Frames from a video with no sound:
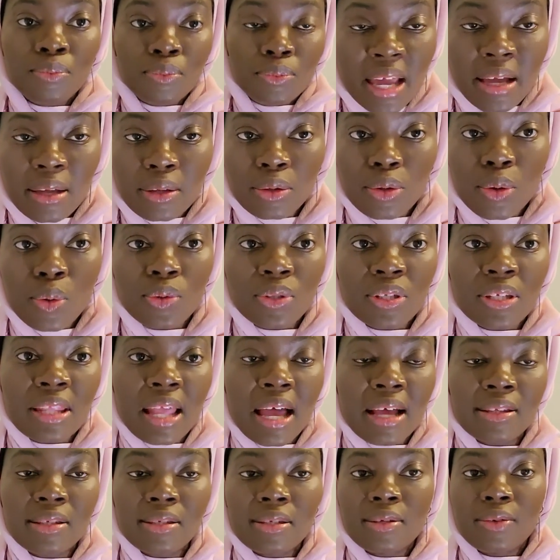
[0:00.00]
Take
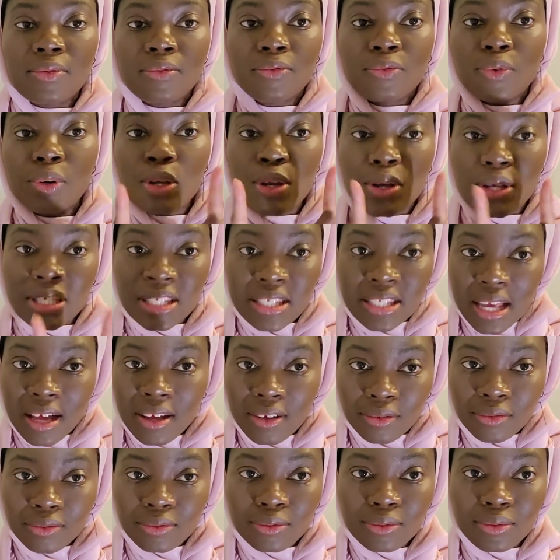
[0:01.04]
note that for
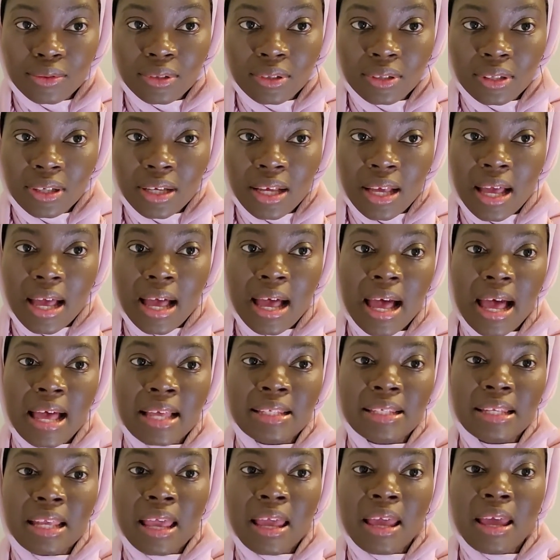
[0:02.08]
yourself,
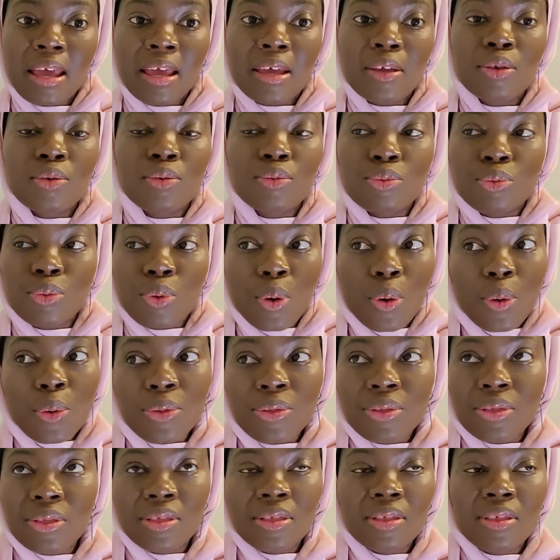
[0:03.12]
as a
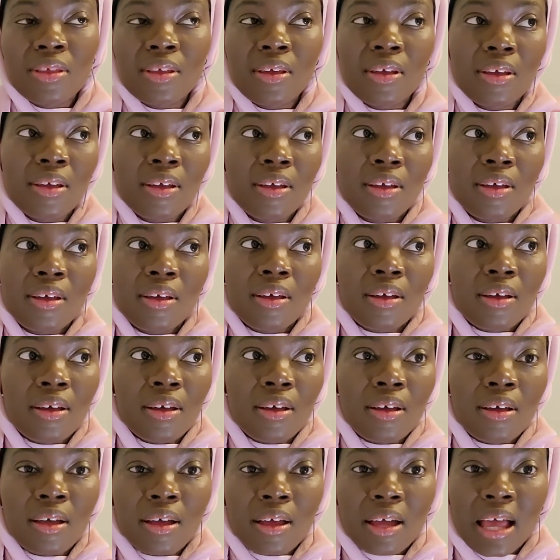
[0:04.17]
growth
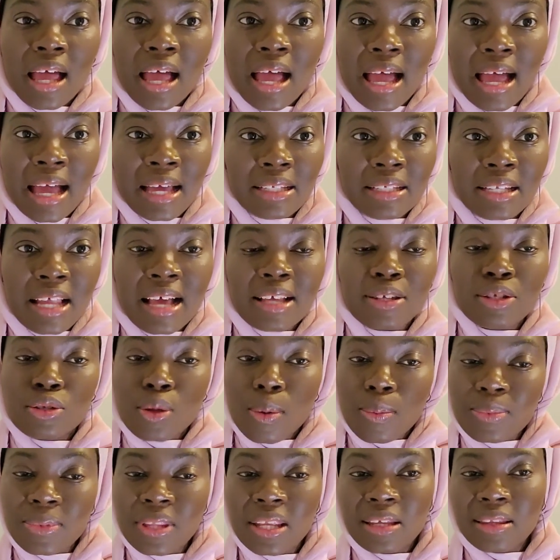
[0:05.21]
and as
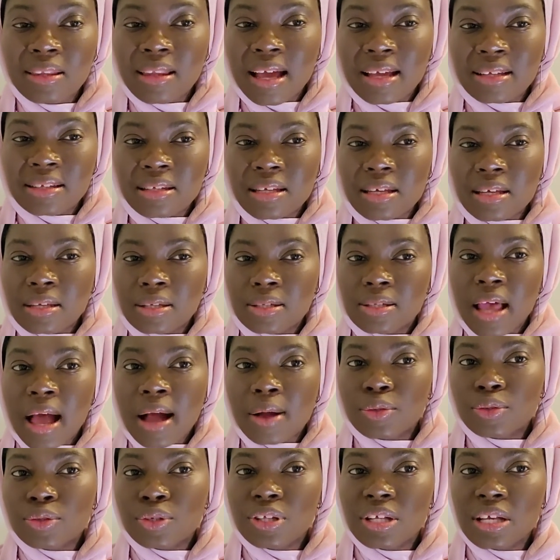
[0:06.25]
something that is
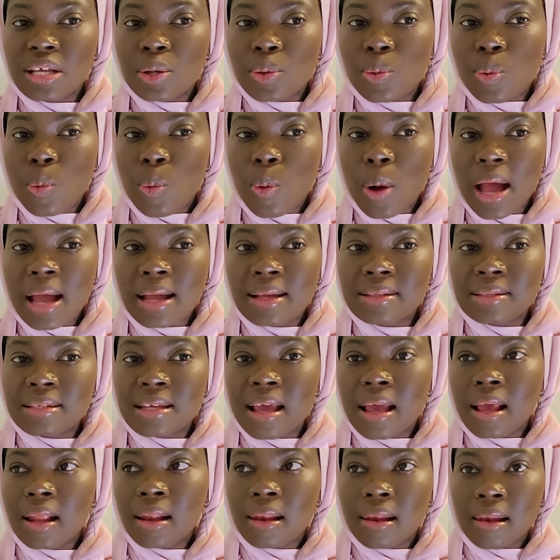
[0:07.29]
actually quite
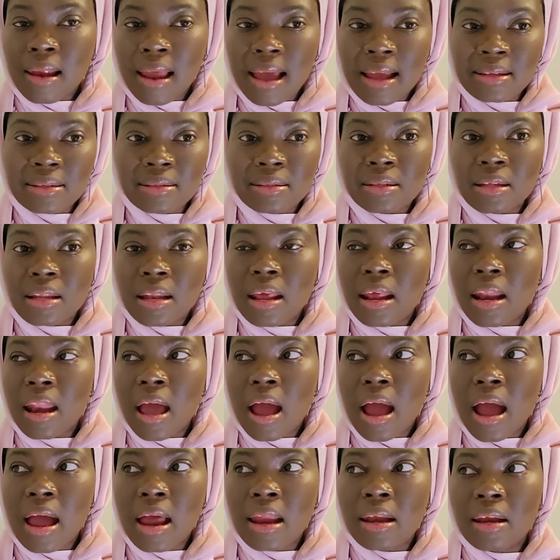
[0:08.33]

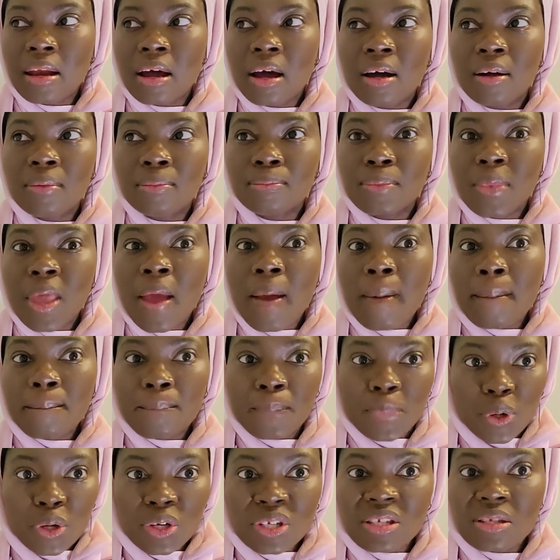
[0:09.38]
enlightening and
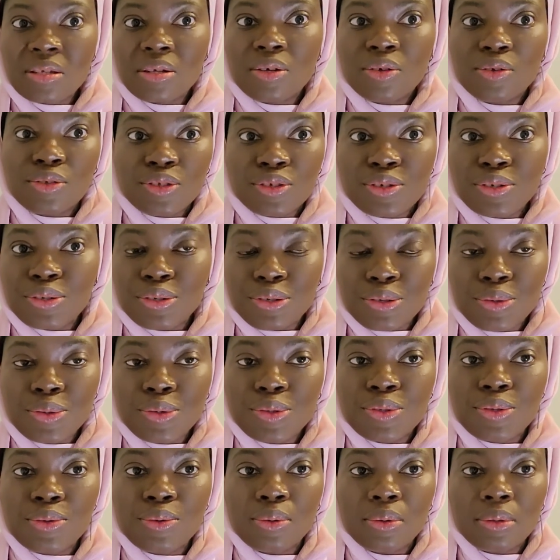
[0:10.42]
personal to
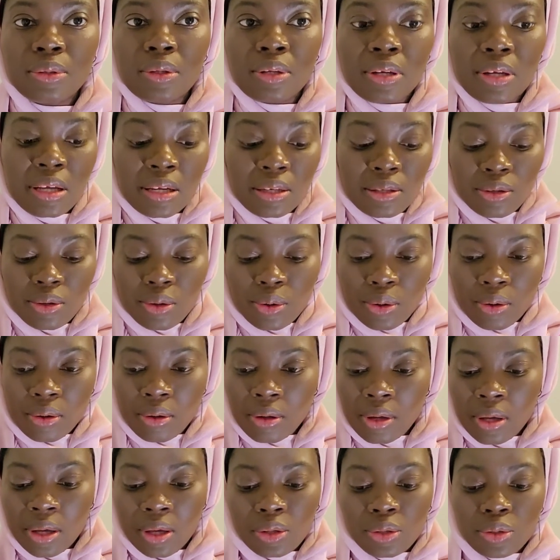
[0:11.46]
you too, you need
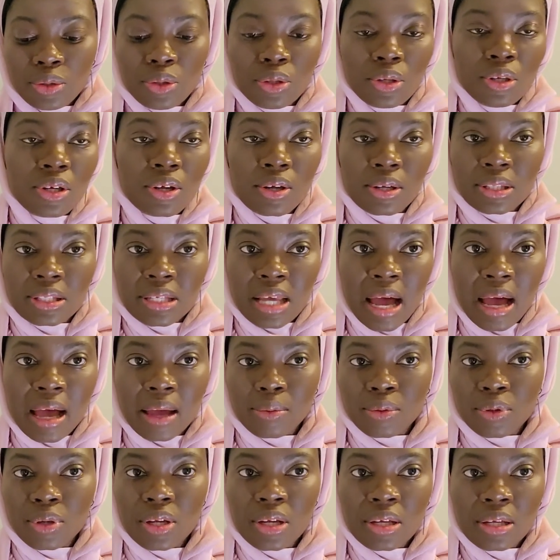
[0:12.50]
your
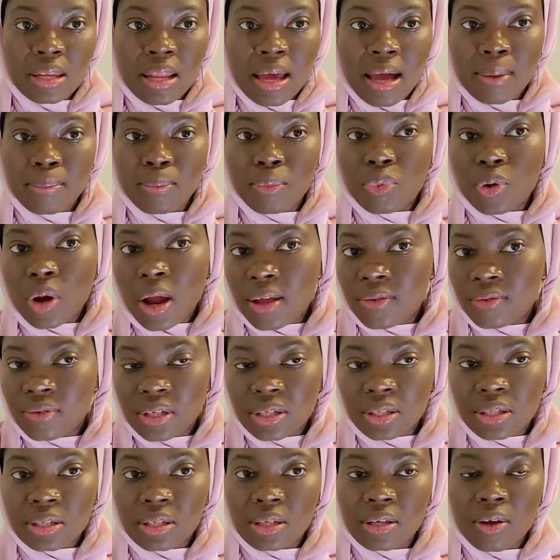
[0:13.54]
time, you need that
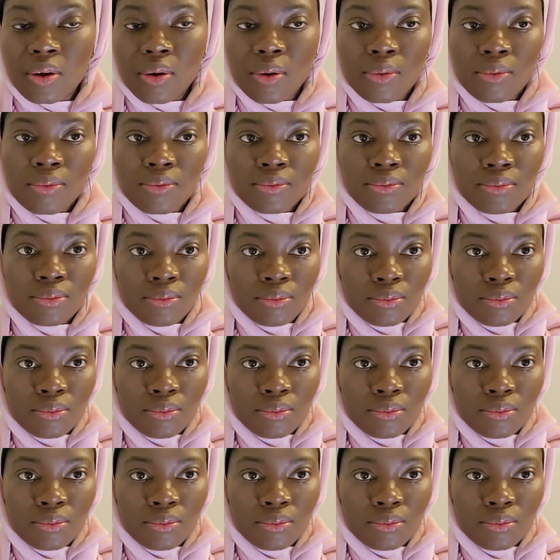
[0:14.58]
privacy, or